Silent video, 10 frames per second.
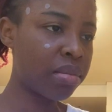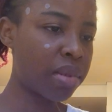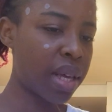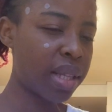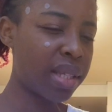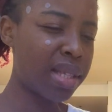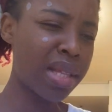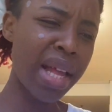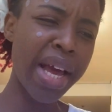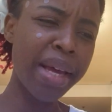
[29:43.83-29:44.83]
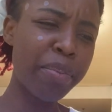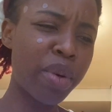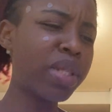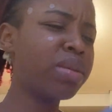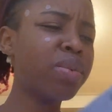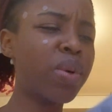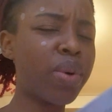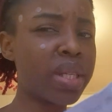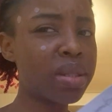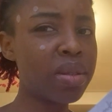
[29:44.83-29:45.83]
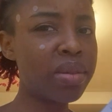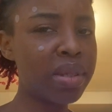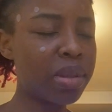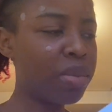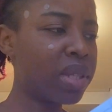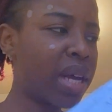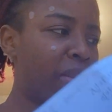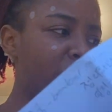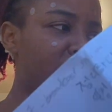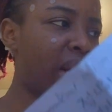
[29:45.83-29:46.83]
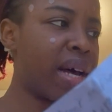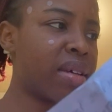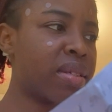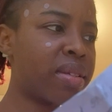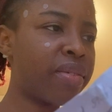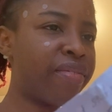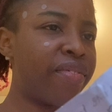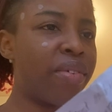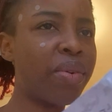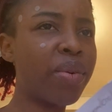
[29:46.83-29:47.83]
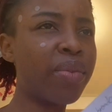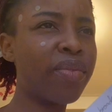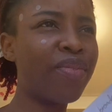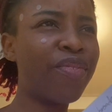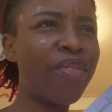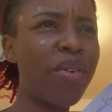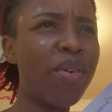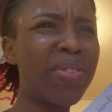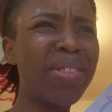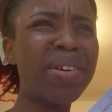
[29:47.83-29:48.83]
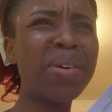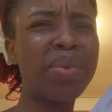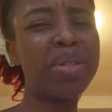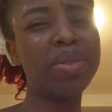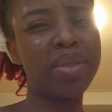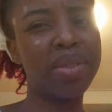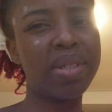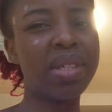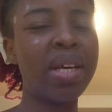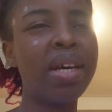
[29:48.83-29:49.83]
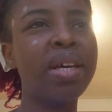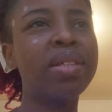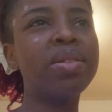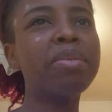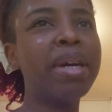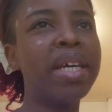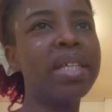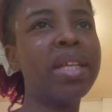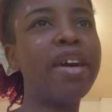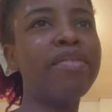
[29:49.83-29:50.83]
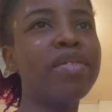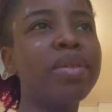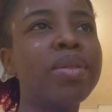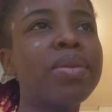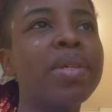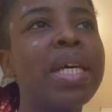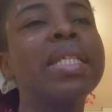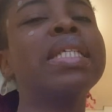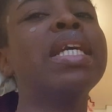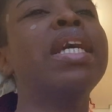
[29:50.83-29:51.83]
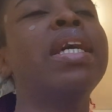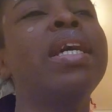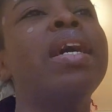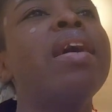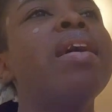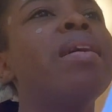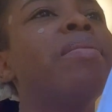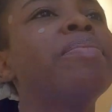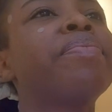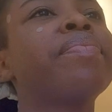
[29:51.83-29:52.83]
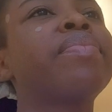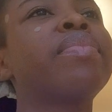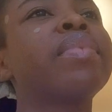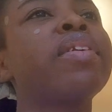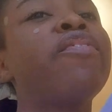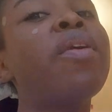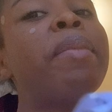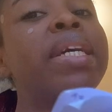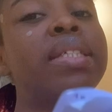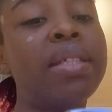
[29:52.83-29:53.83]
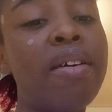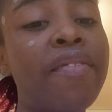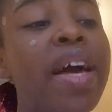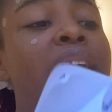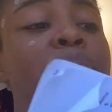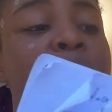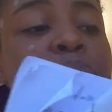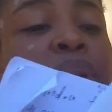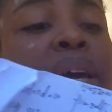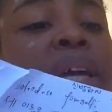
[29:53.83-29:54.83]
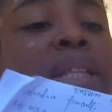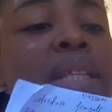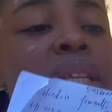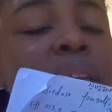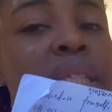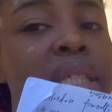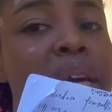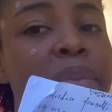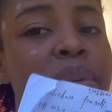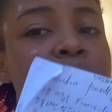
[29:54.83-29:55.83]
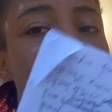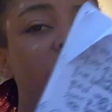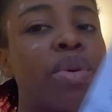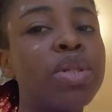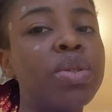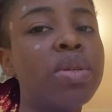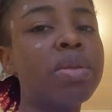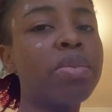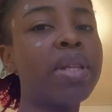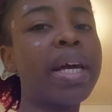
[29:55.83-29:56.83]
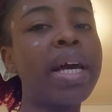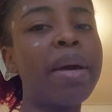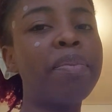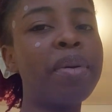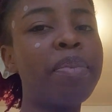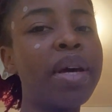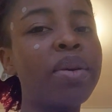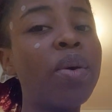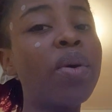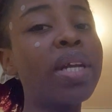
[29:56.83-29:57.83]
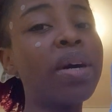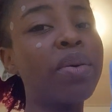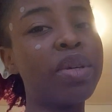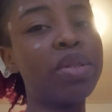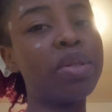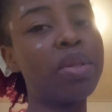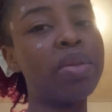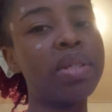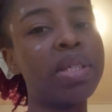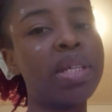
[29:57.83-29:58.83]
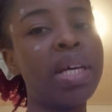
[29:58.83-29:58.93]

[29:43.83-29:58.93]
8, 9 possible questions, but I was asked for 3 questions during my interview. So yes, for myself, I had prepared 8, 9 possible questions, but like I prepared other questions